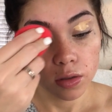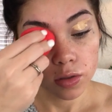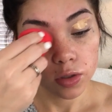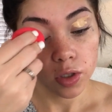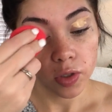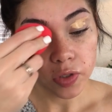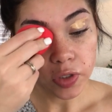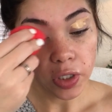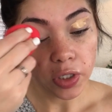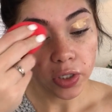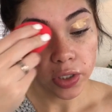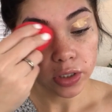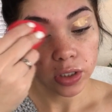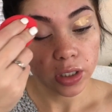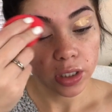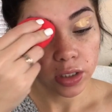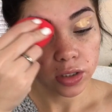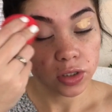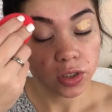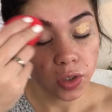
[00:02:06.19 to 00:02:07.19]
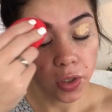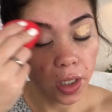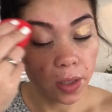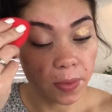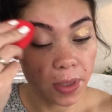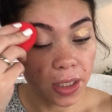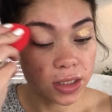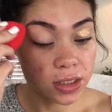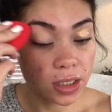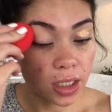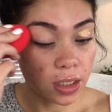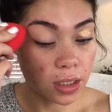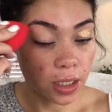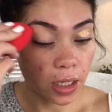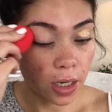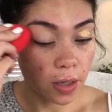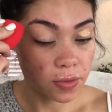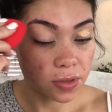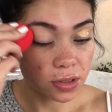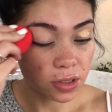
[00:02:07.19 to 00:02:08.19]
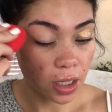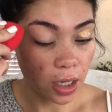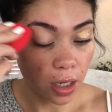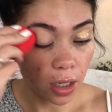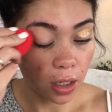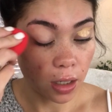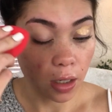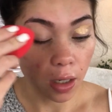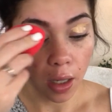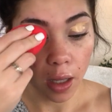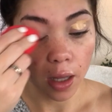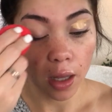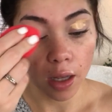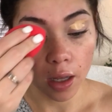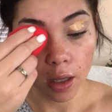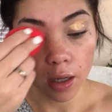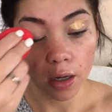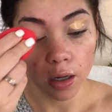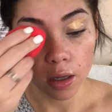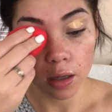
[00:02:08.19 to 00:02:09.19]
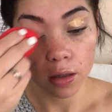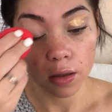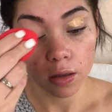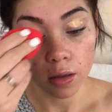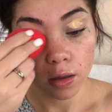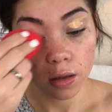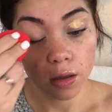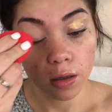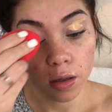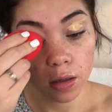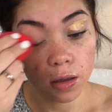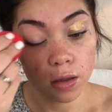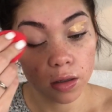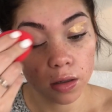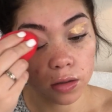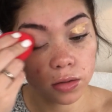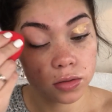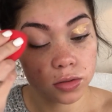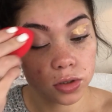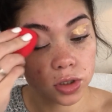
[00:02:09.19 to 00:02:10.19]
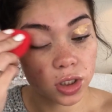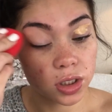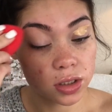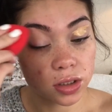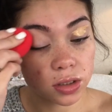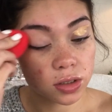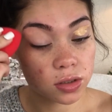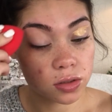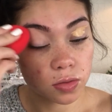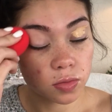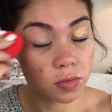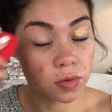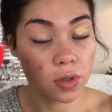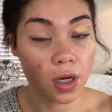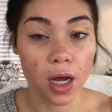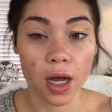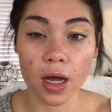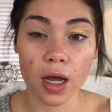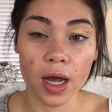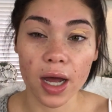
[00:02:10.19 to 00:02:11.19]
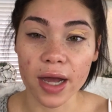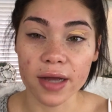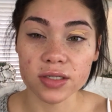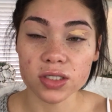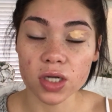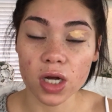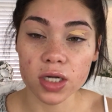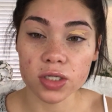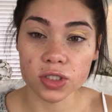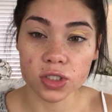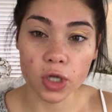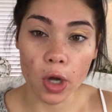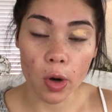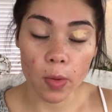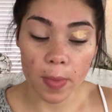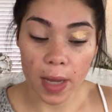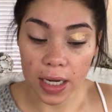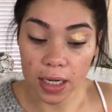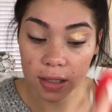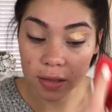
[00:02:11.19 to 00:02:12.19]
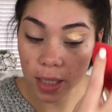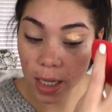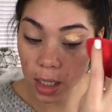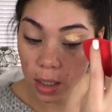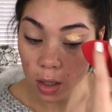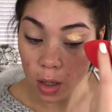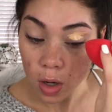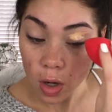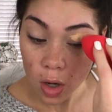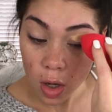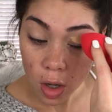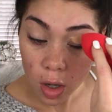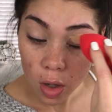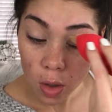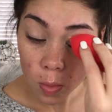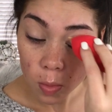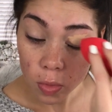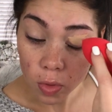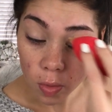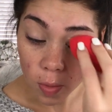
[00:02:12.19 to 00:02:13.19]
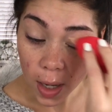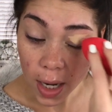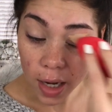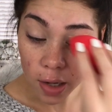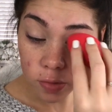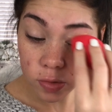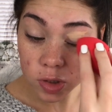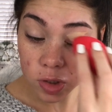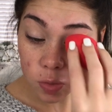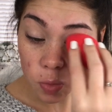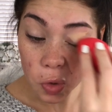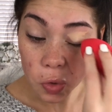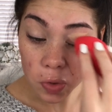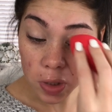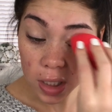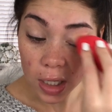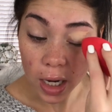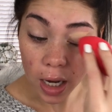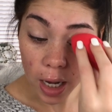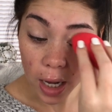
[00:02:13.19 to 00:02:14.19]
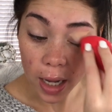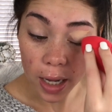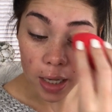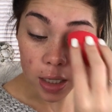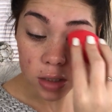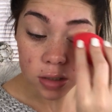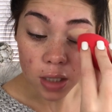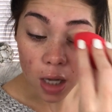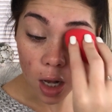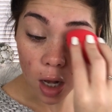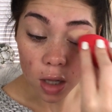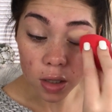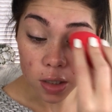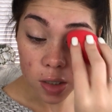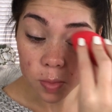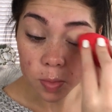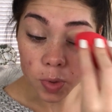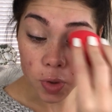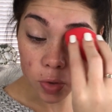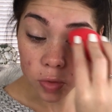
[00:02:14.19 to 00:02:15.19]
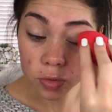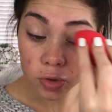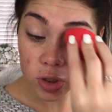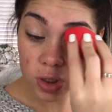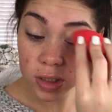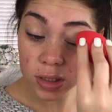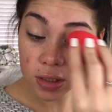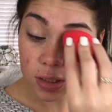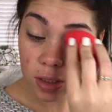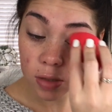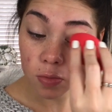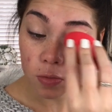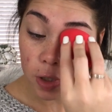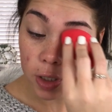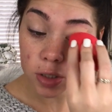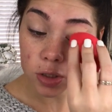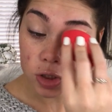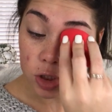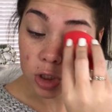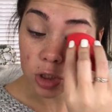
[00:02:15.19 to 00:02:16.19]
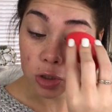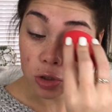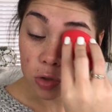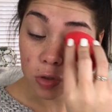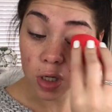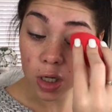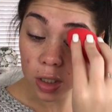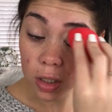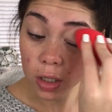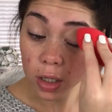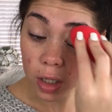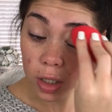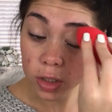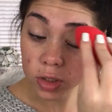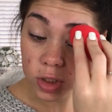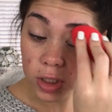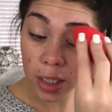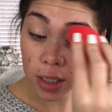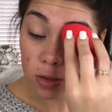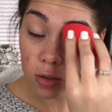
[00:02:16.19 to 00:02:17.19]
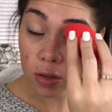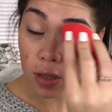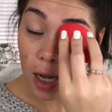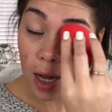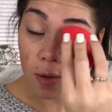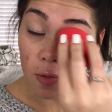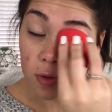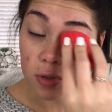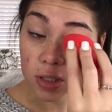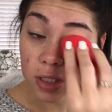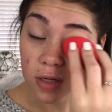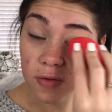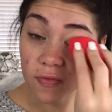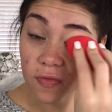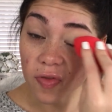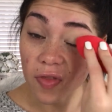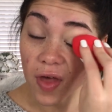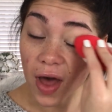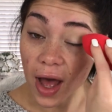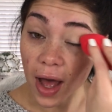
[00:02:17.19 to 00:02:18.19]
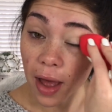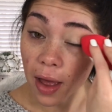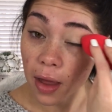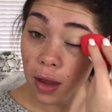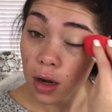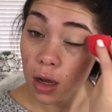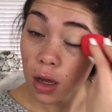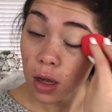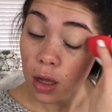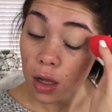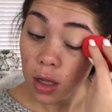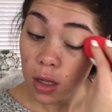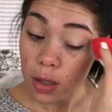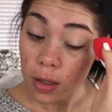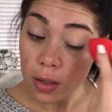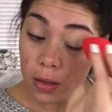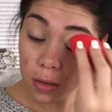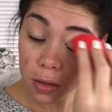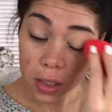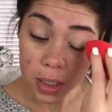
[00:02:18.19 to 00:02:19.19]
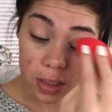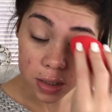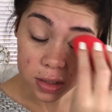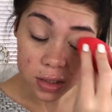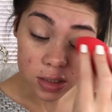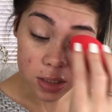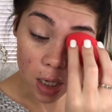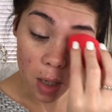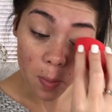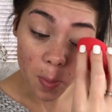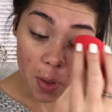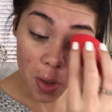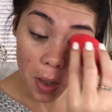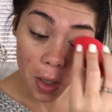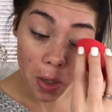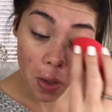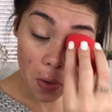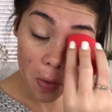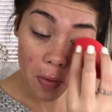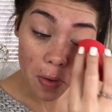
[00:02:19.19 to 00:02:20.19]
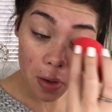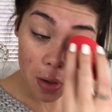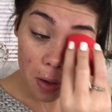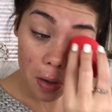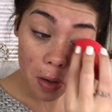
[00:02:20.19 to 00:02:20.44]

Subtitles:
So I was on Instagram last night, like I was saying, and just, I saw so many like brown smoky eyes. Holly Boon just did one too on her channel. I will leave that linked down below.